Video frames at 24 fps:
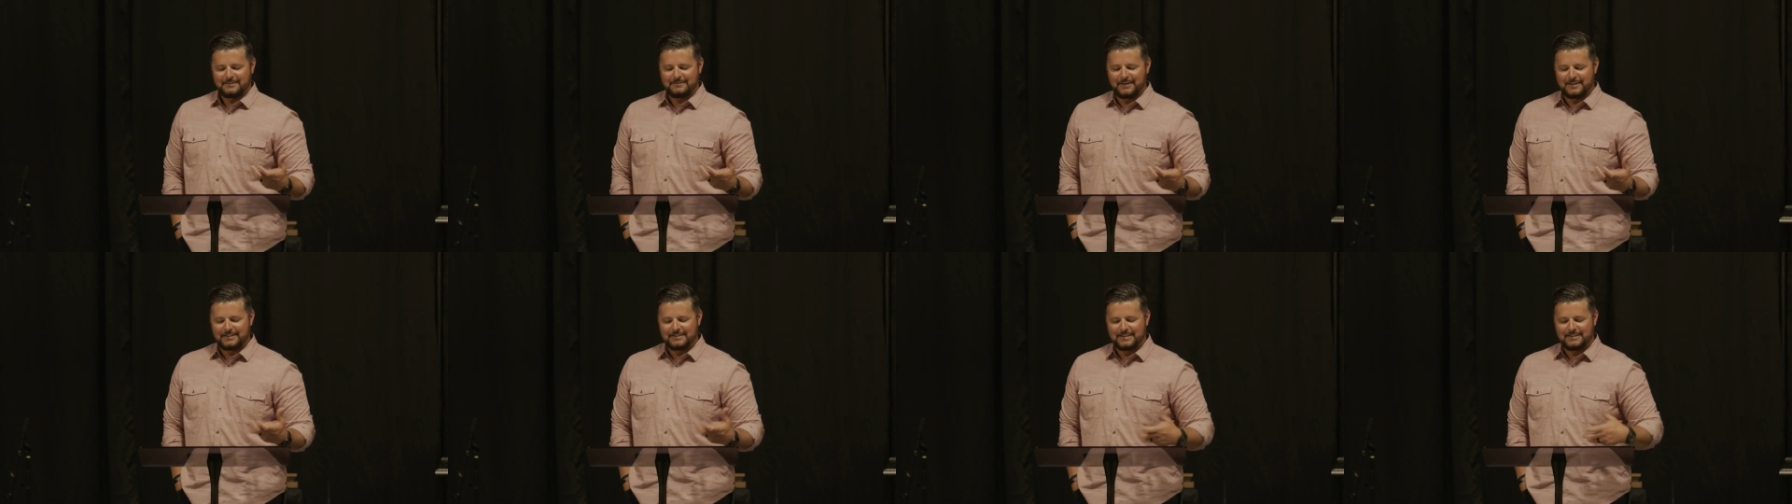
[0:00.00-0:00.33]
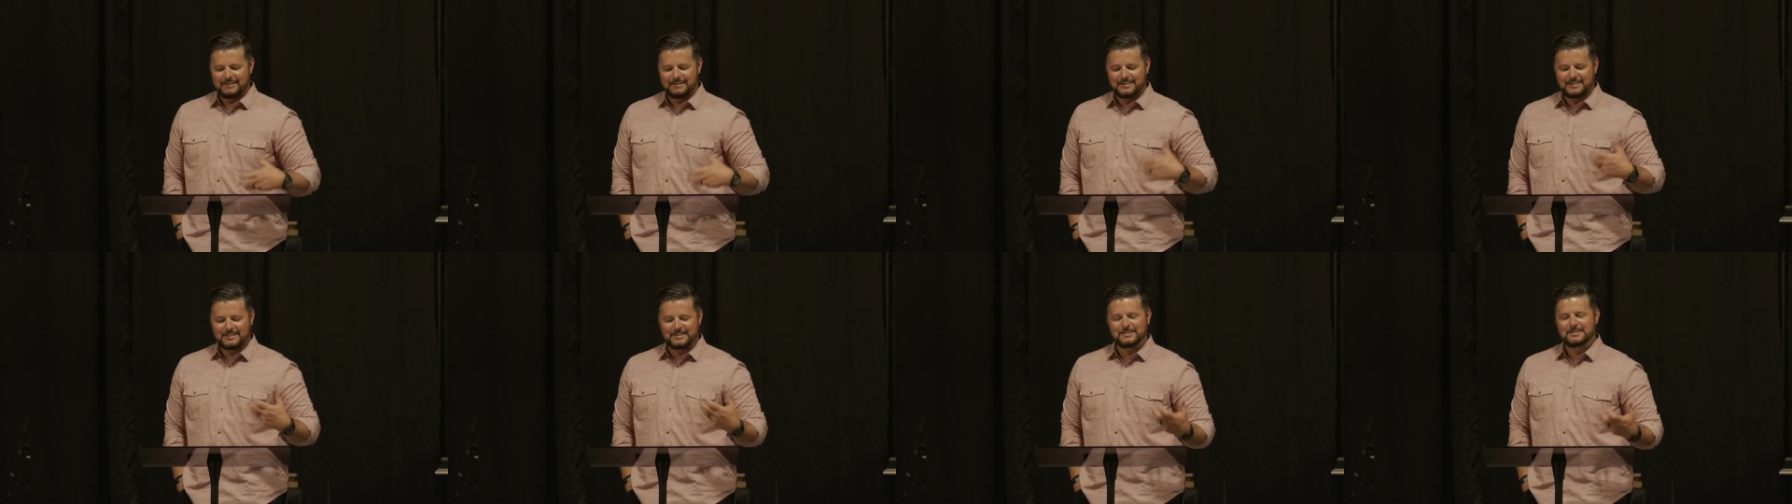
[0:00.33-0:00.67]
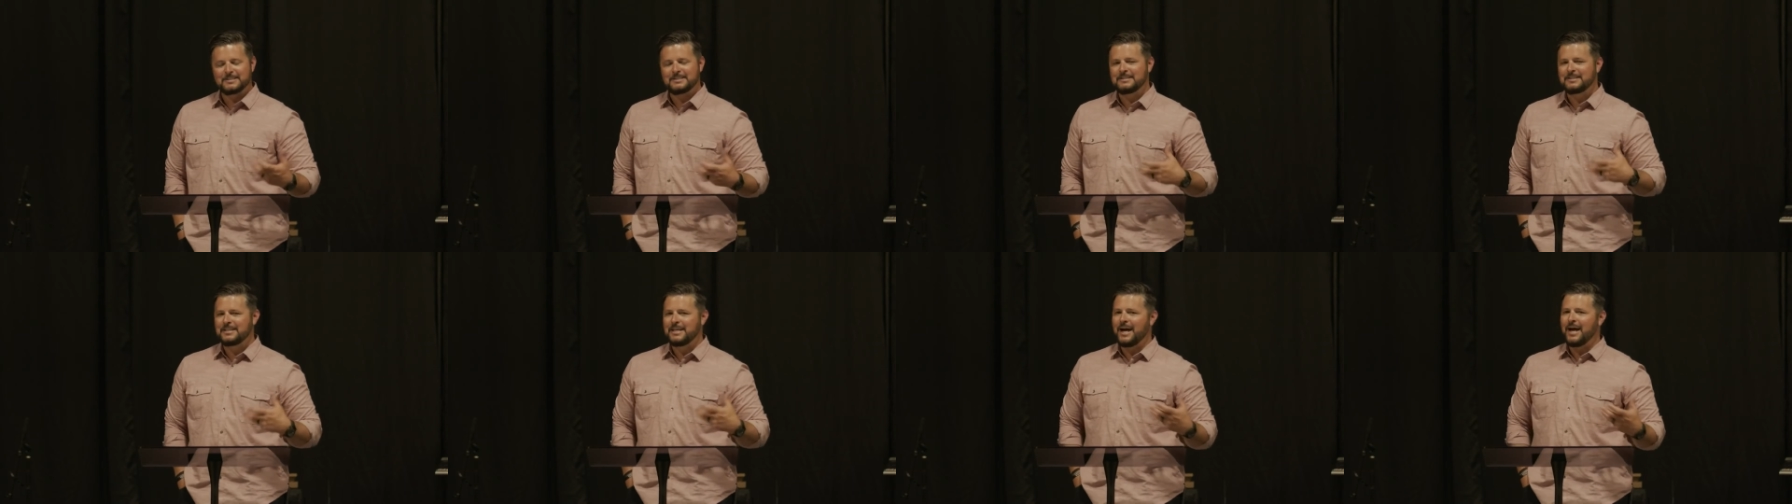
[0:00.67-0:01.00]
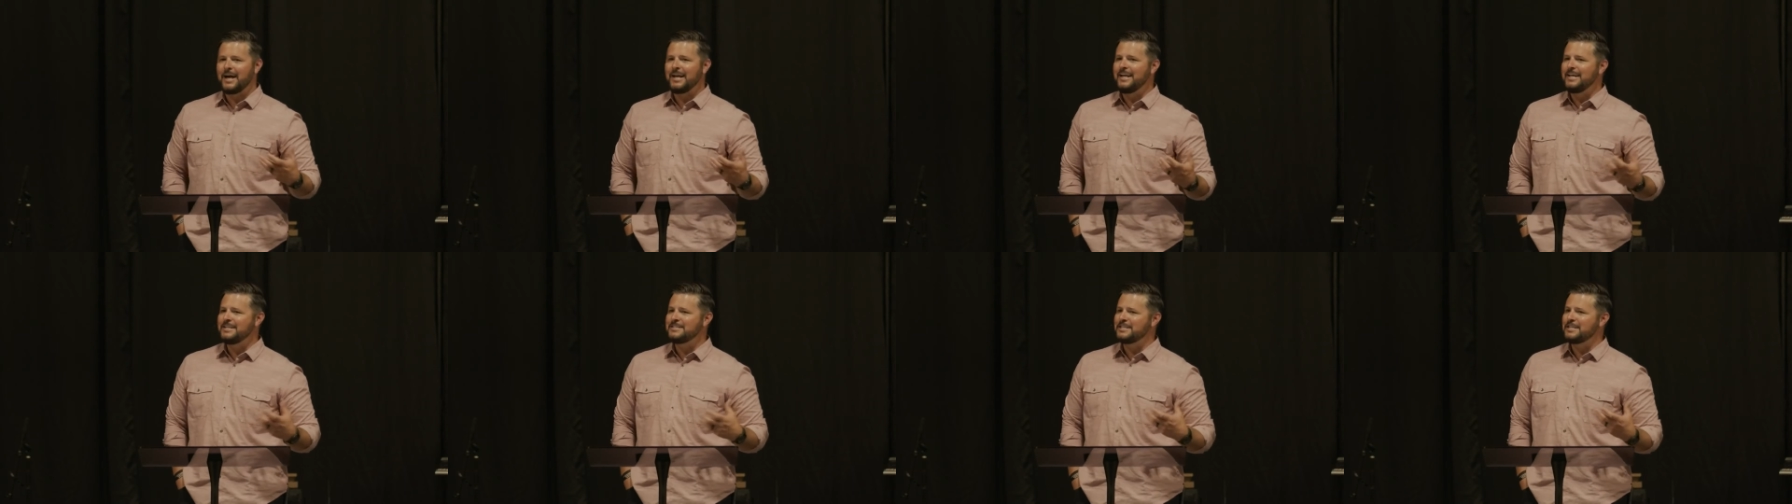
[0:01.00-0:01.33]
Right? This,
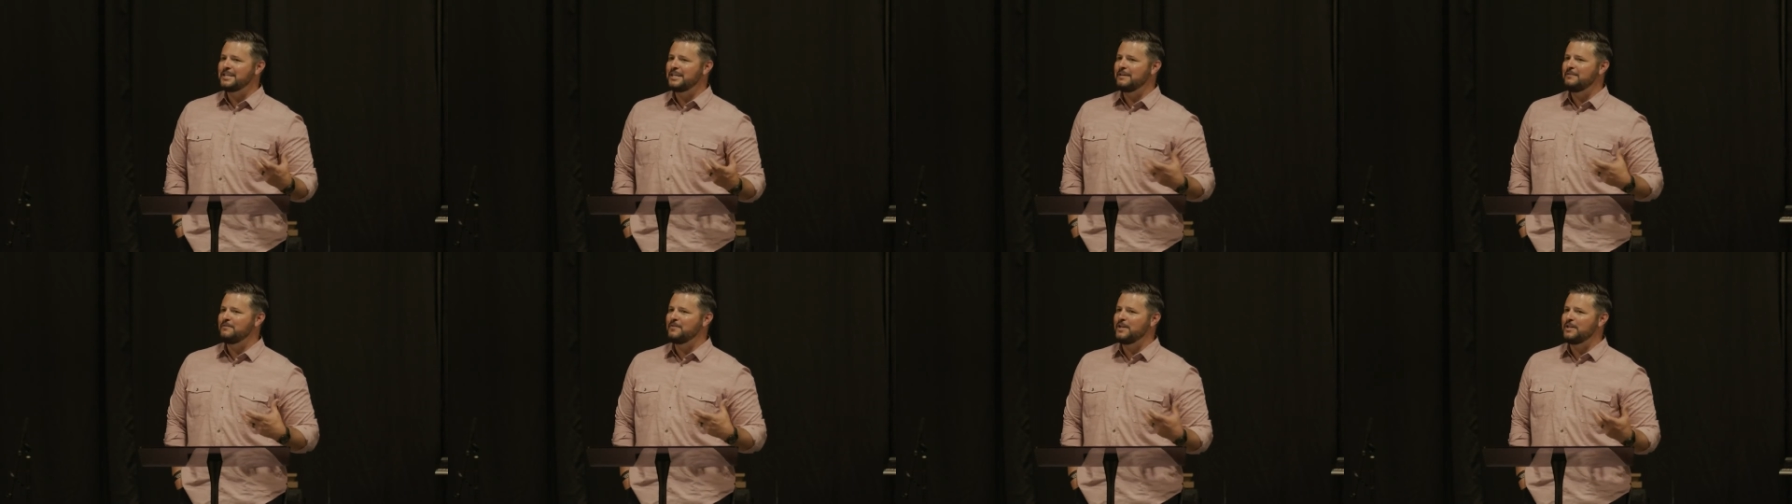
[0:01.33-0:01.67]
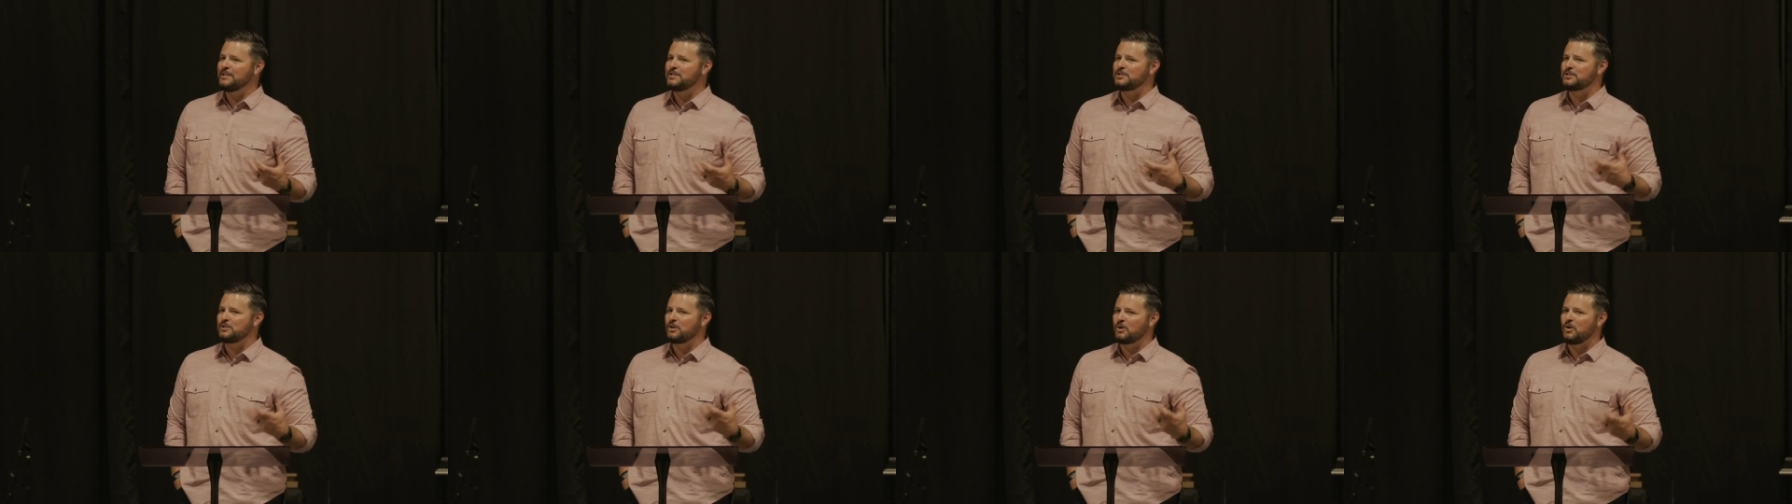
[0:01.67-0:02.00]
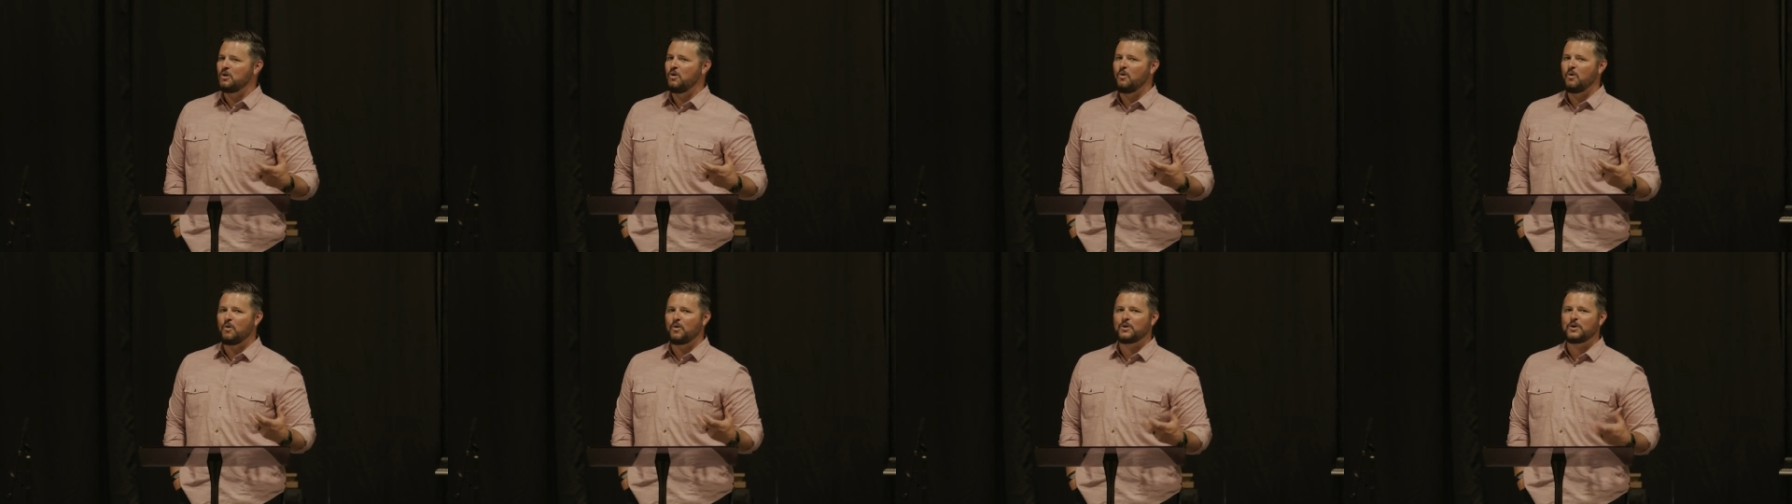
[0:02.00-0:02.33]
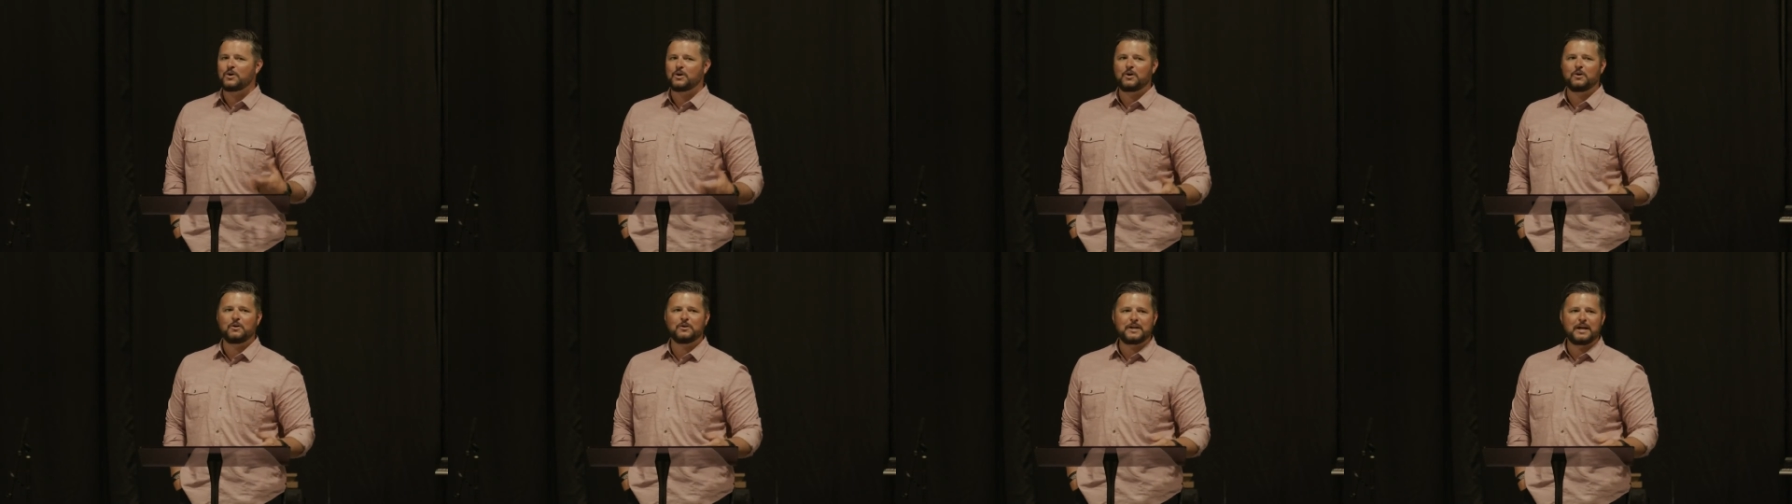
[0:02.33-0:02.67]
God hasn't given us the corner